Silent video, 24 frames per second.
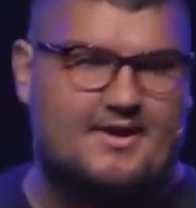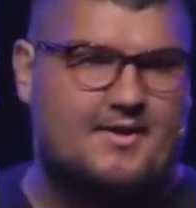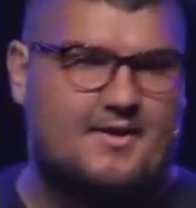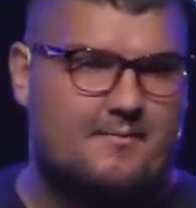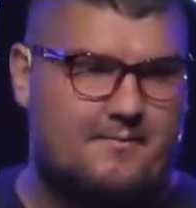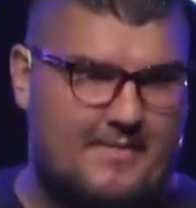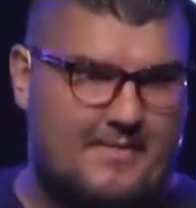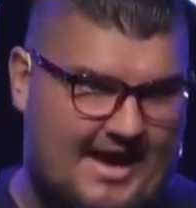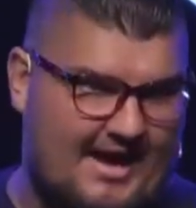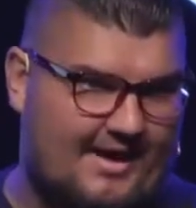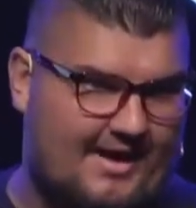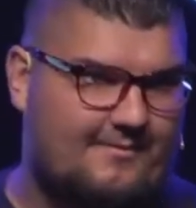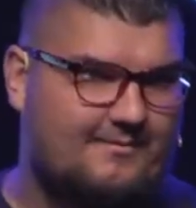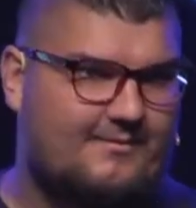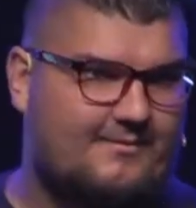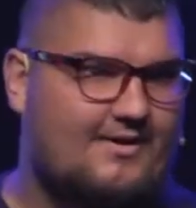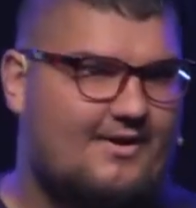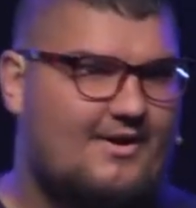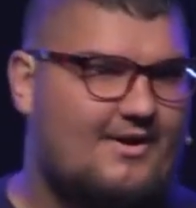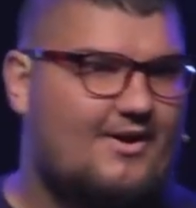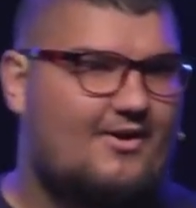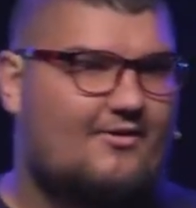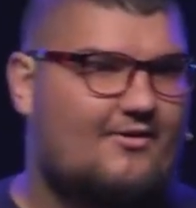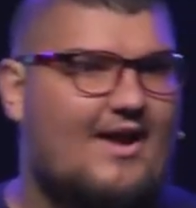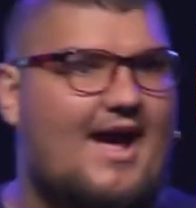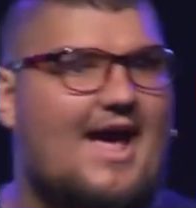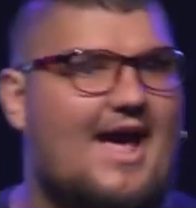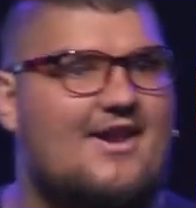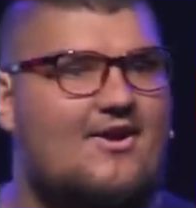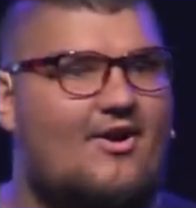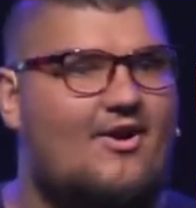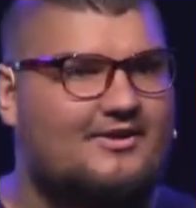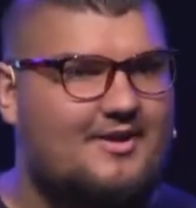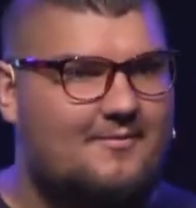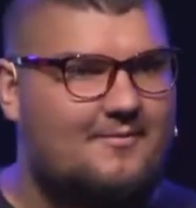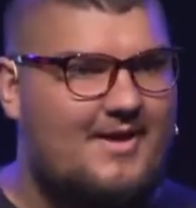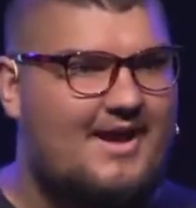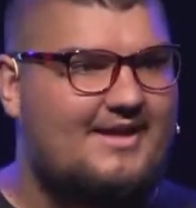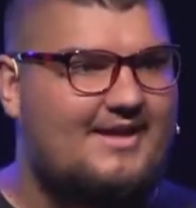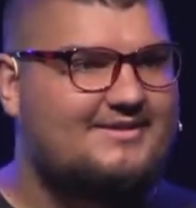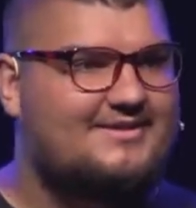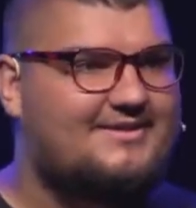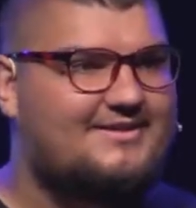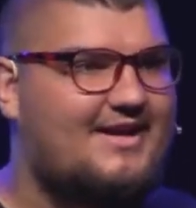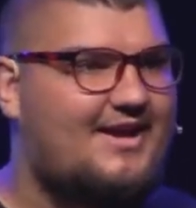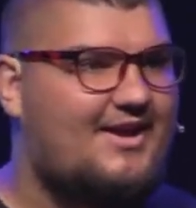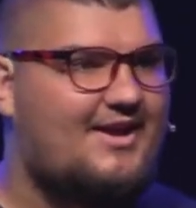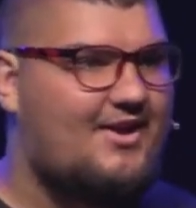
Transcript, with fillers: ma'am. Right? And all the men said,